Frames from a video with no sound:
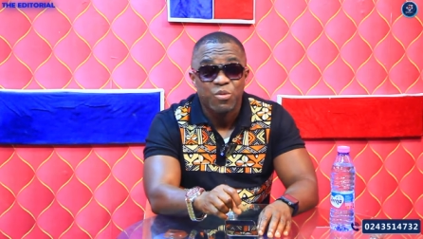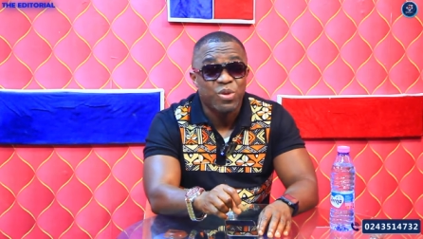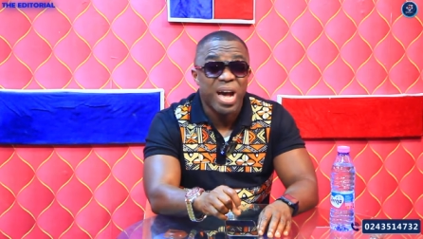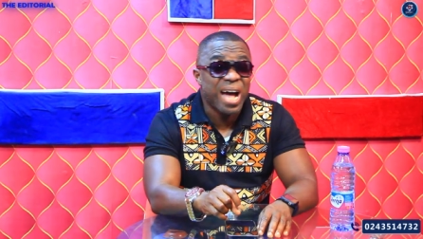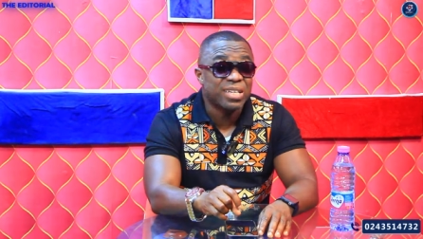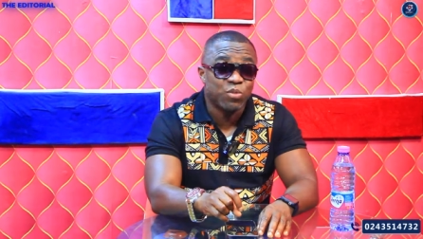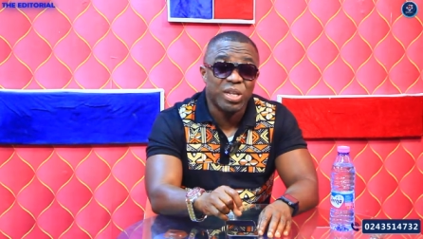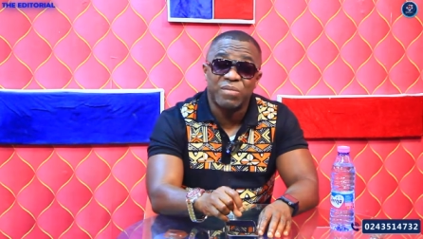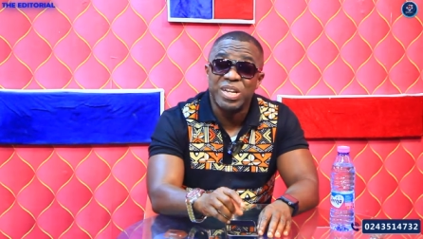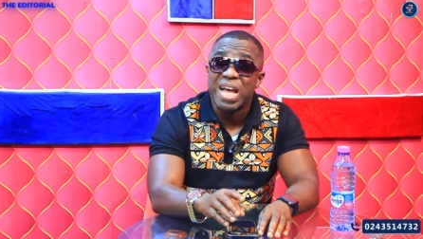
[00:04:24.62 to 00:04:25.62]
We ask, what
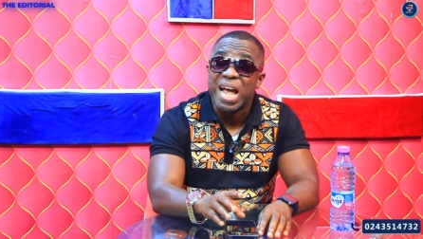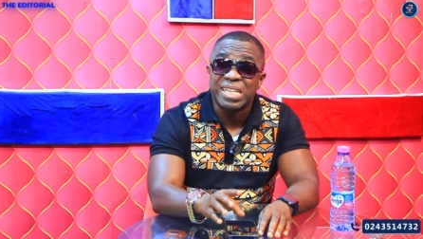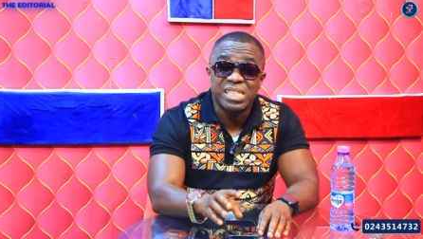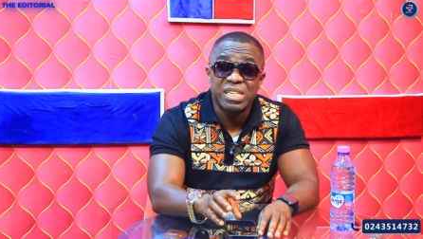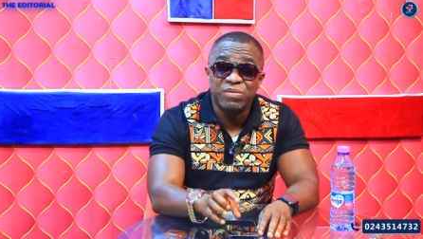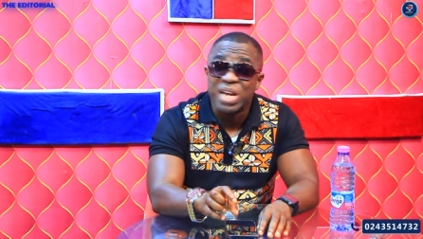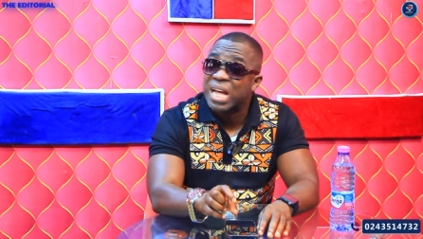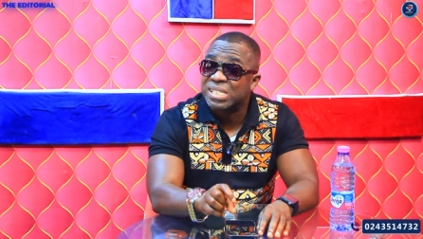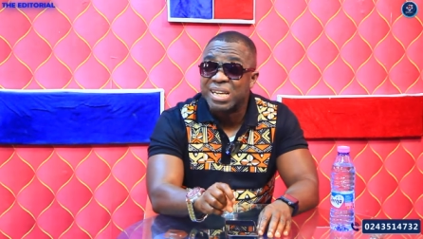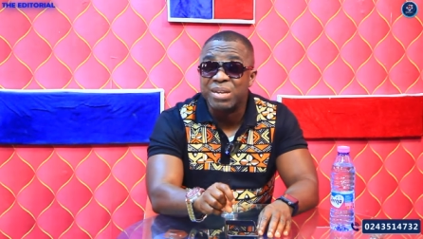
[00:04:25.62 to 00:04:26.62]
have they achieved
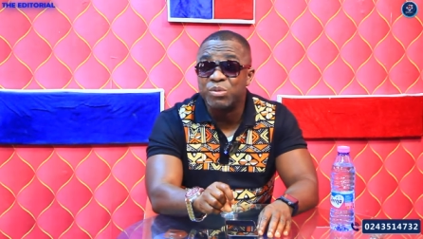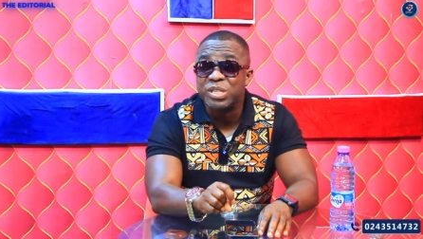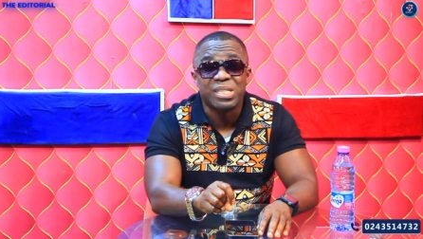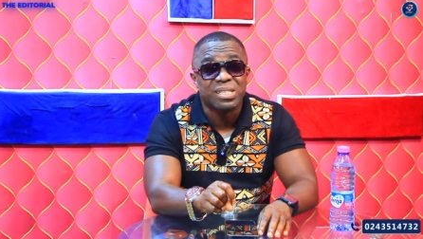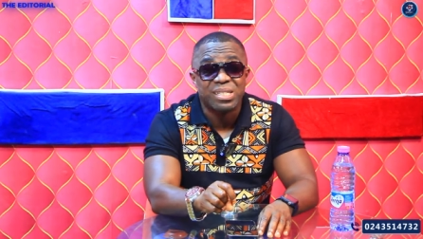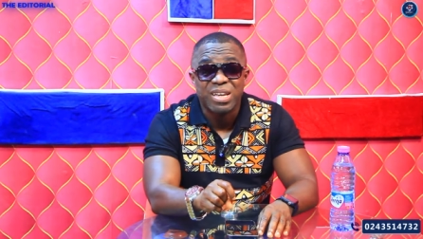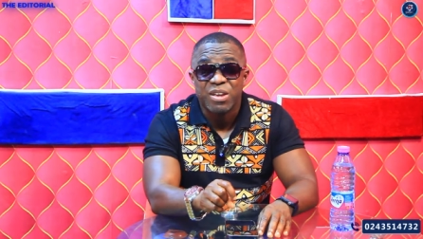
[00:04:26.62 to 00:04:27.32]
as celebrities?